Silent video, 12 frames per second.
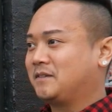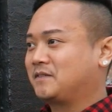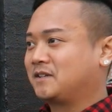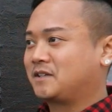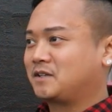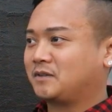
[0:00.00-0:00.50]
if
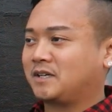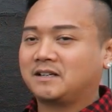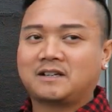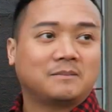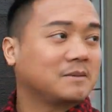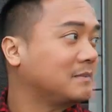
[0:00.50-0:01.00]
the
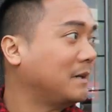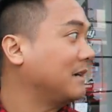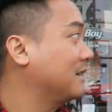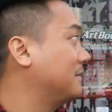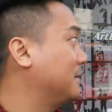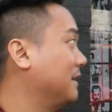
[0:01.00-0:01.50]
curator comes
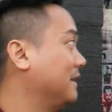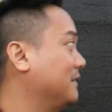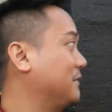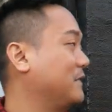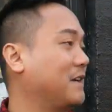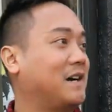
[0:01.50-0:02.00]
back,
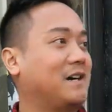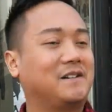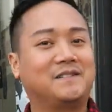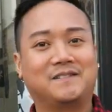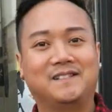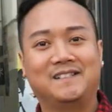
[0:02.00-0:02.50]
but for
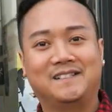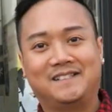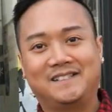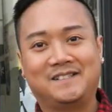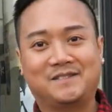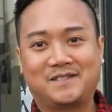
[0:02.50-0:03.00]
now
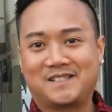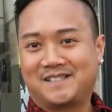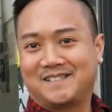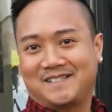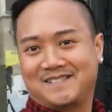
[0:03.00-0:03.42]
it was